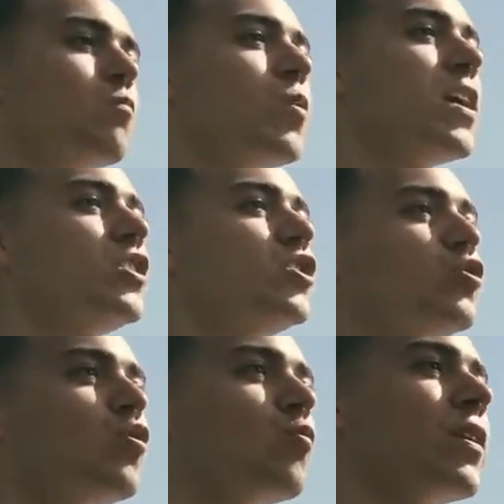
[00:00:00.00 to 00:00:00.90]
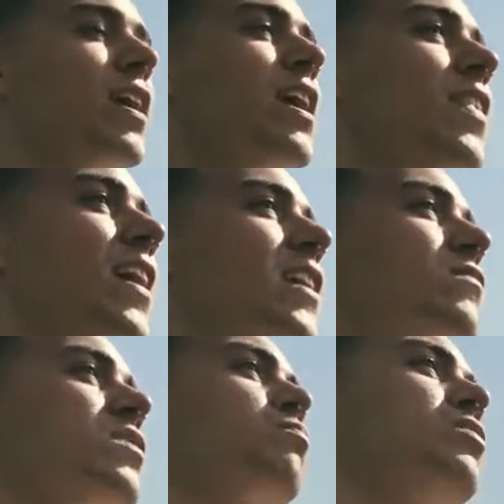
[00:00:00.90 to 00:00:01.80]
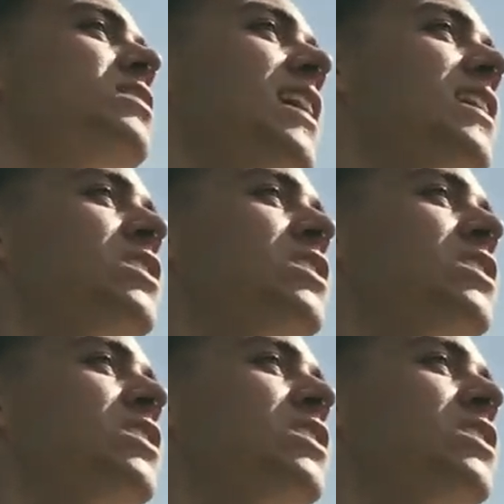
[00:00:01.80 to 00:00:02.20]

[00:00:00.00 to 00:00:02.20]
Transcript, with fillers: Um, I saw a lot of